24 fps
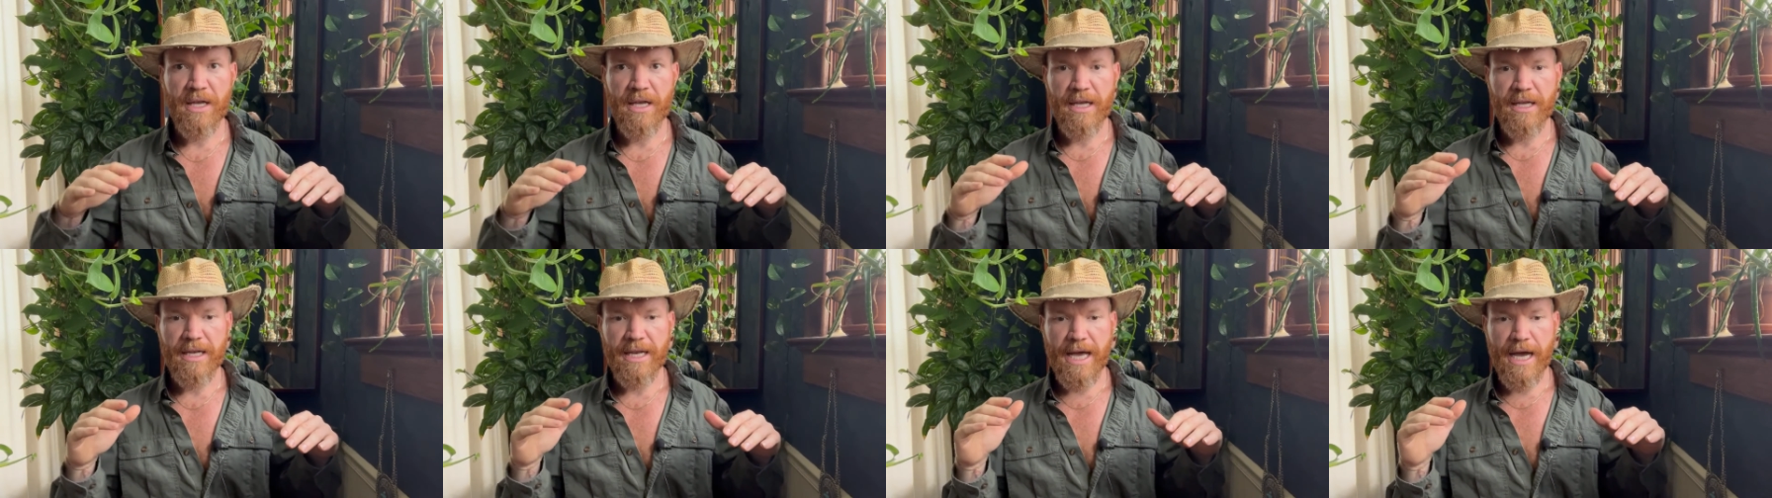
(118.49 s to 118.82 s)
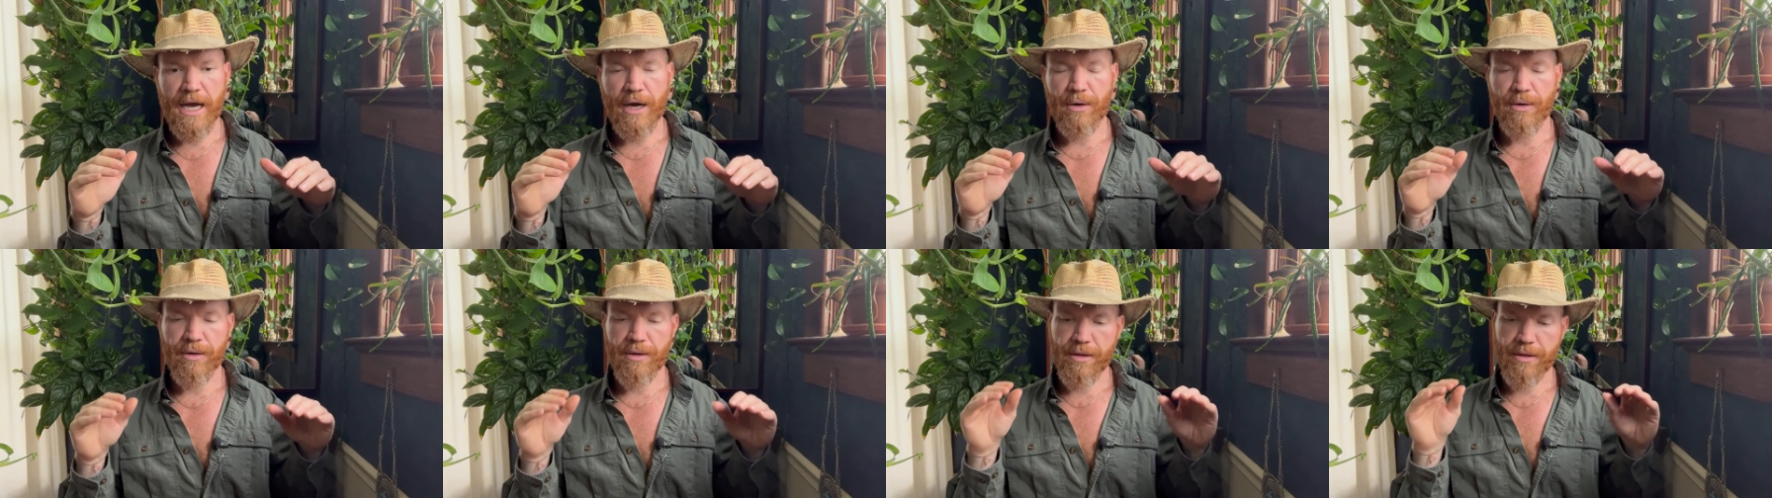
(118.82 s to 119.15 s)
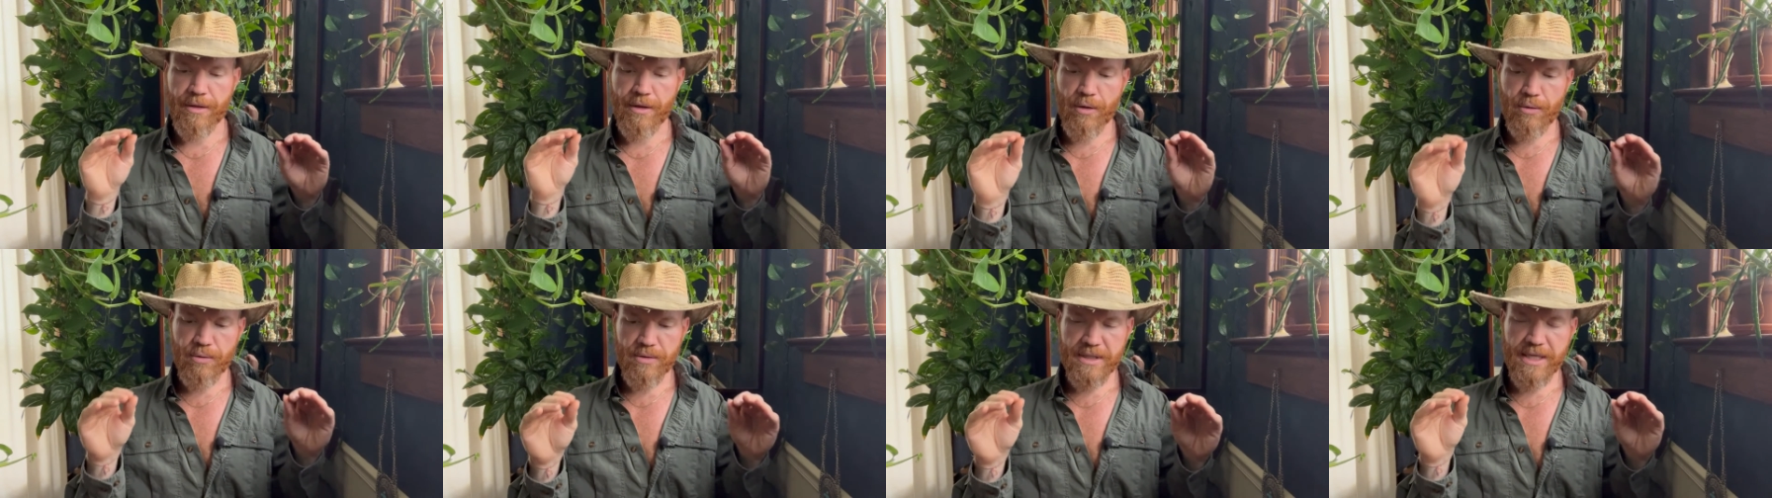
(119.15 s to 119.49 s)
Now,
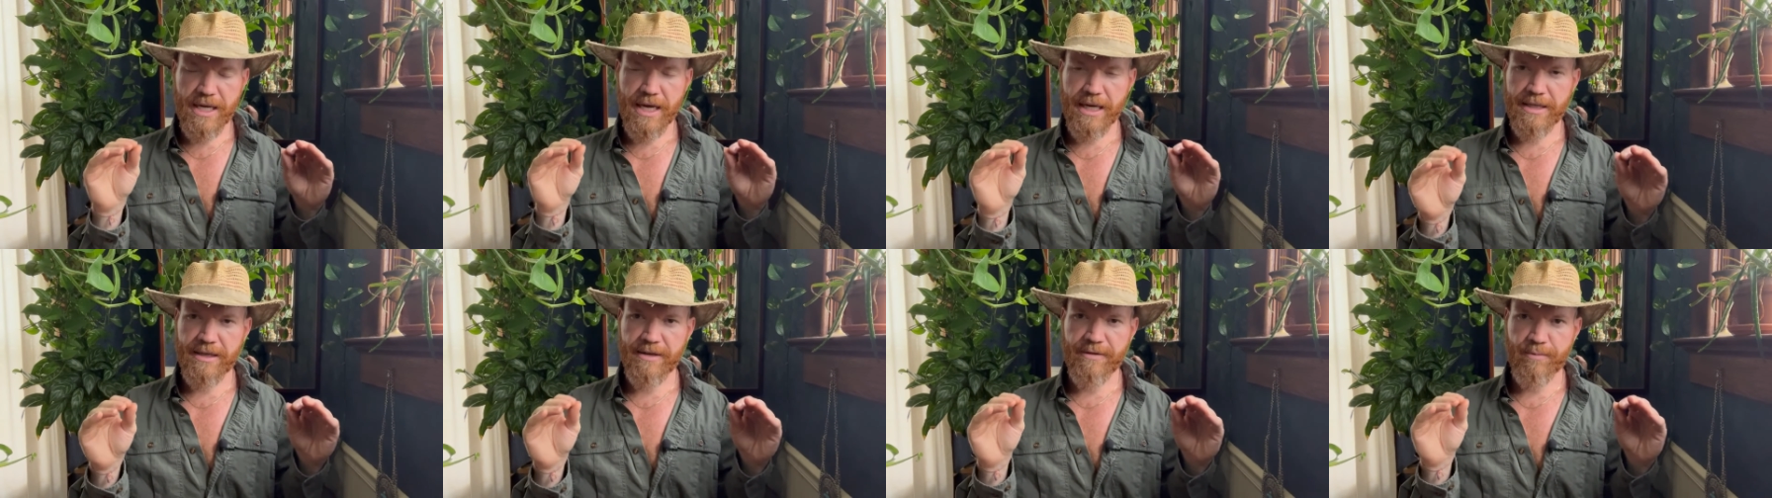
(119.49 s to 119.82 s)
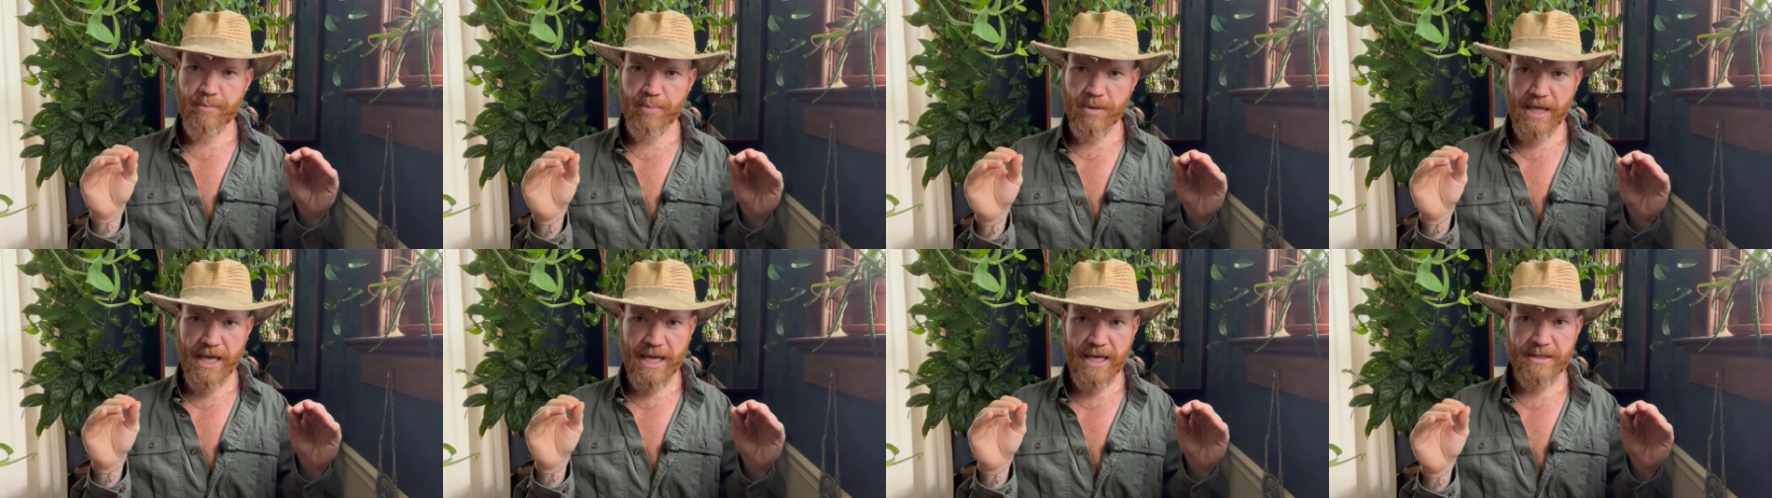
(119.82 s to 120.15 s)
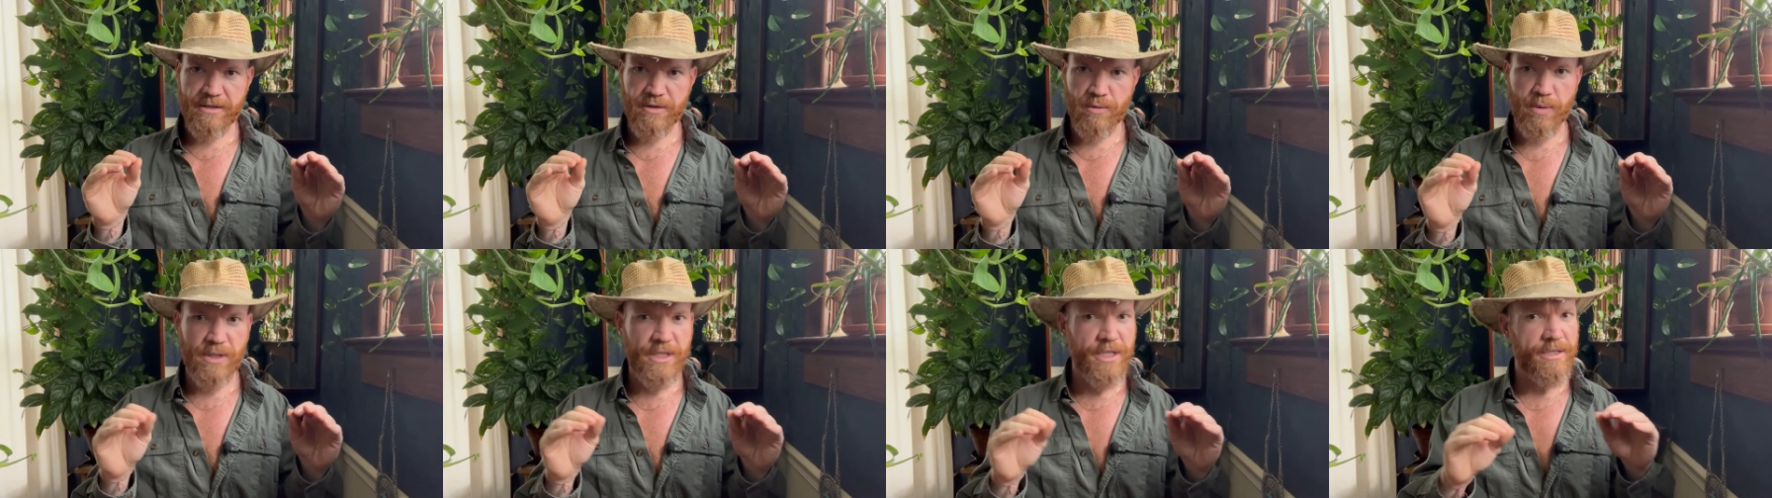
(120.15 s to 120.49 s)
those kind of
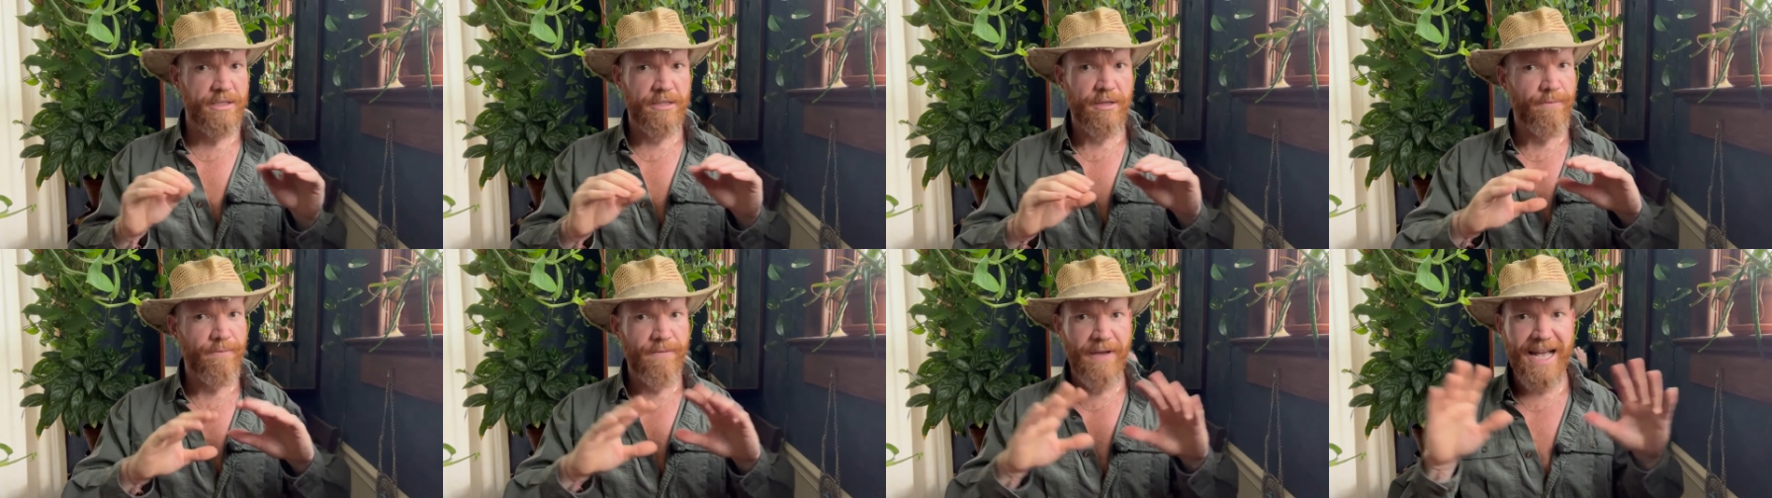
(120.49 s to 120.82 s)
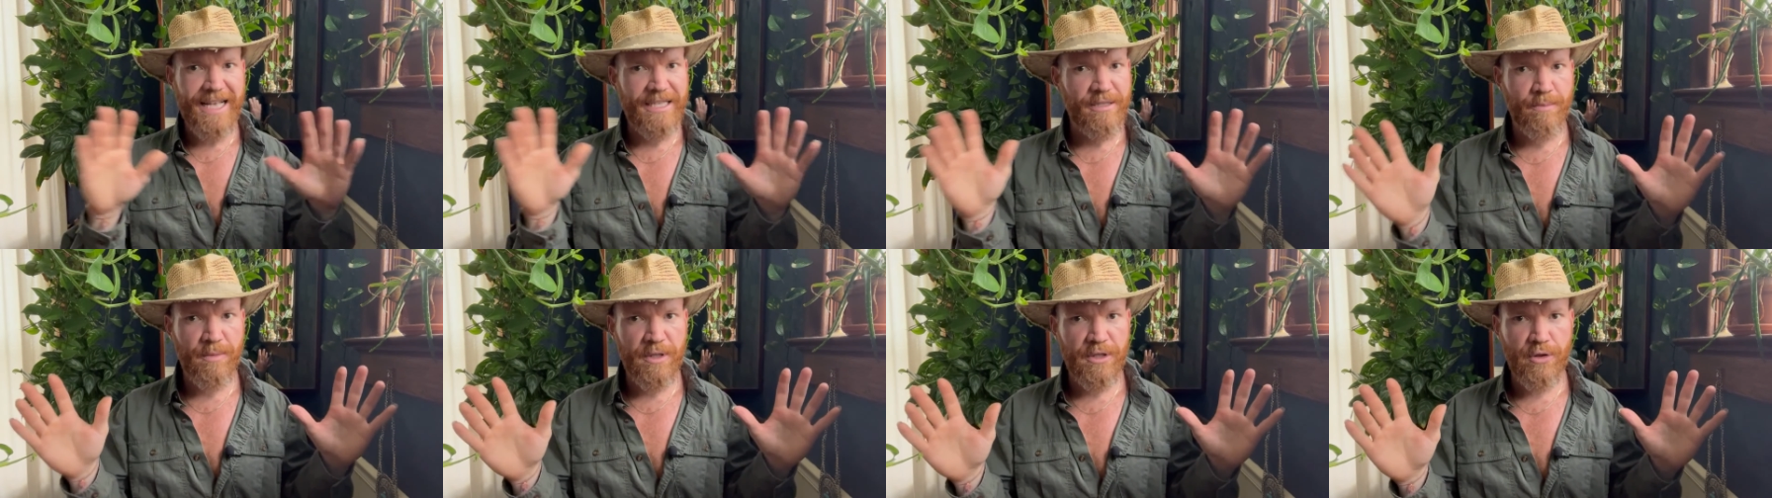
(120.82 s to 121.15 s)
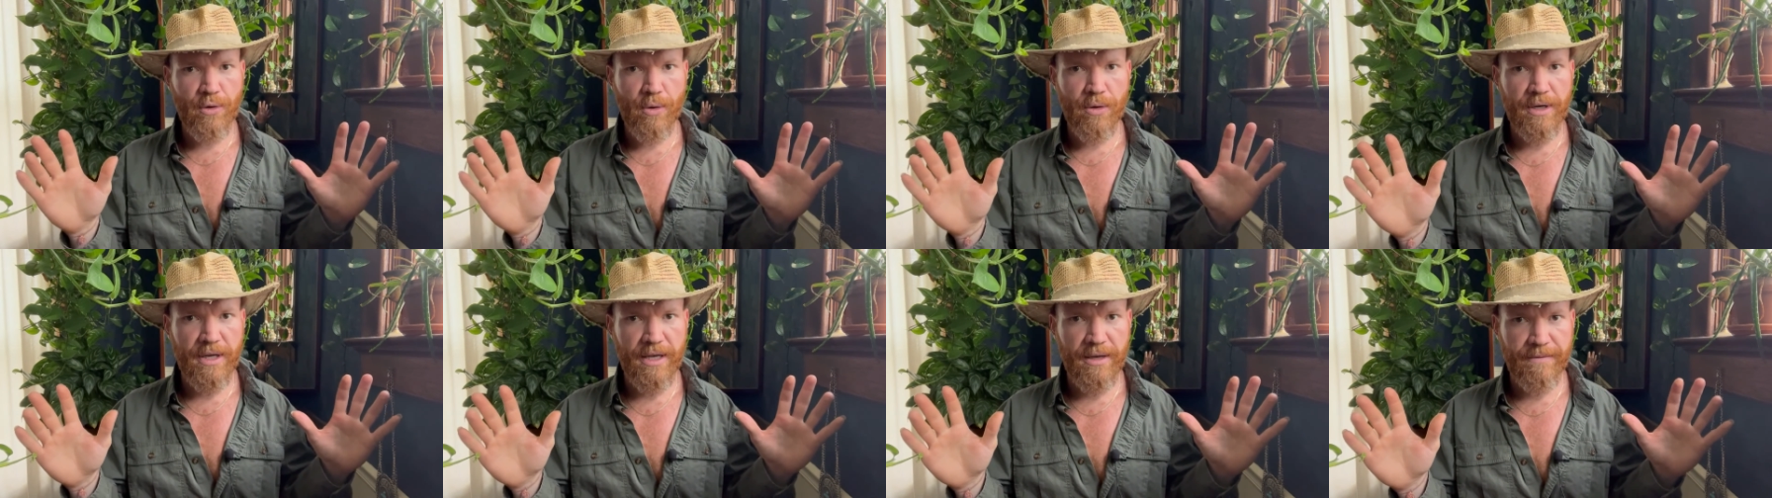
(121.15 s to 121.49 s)
plants, which is the vast
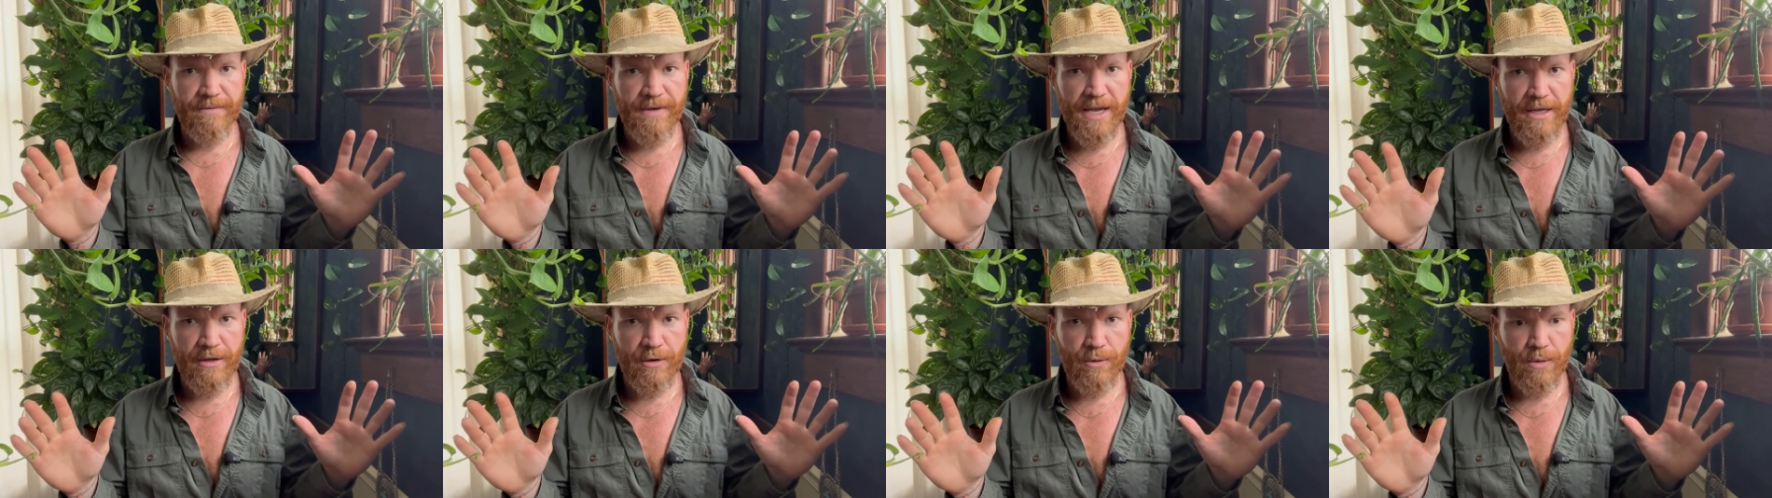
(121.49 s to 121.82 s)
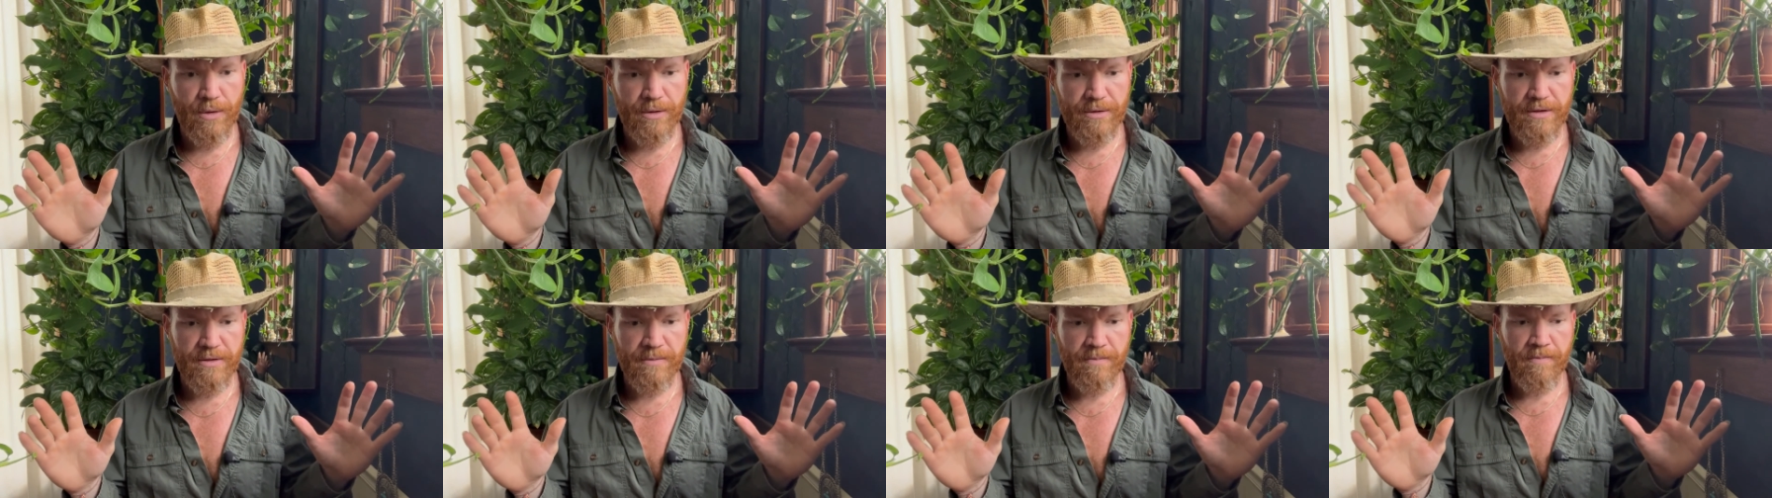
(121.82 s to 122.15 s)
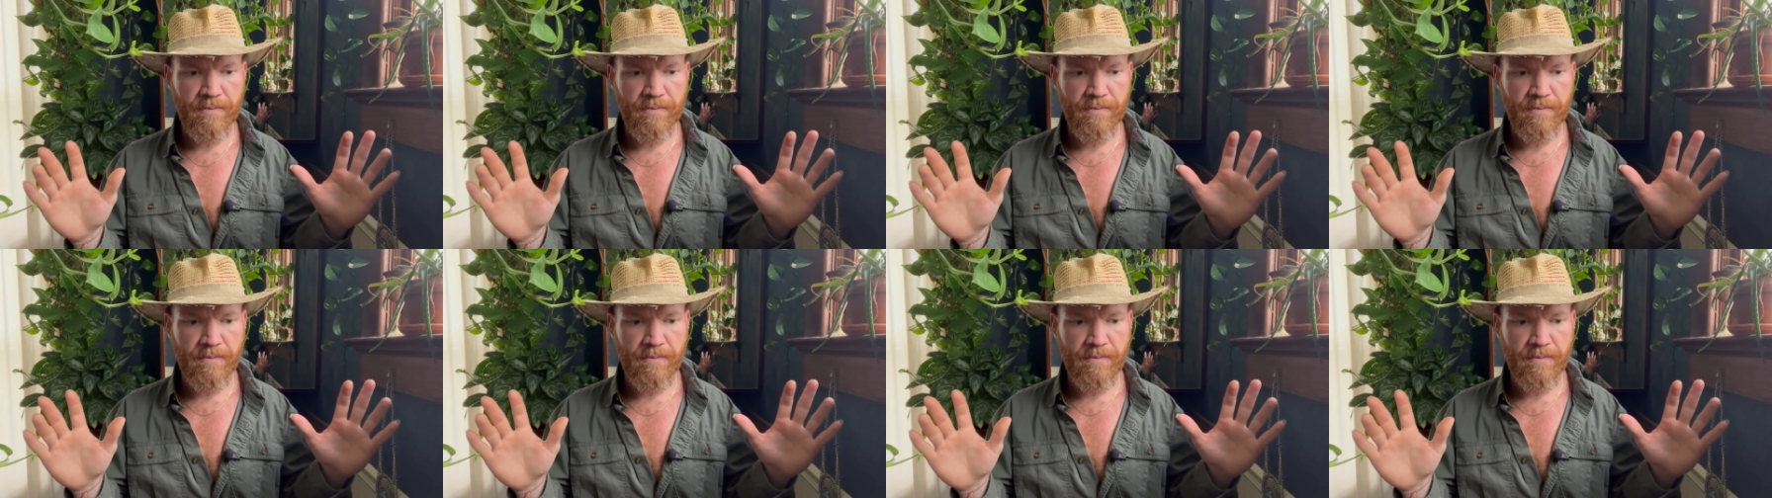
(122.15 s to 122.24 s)
majority of annuals,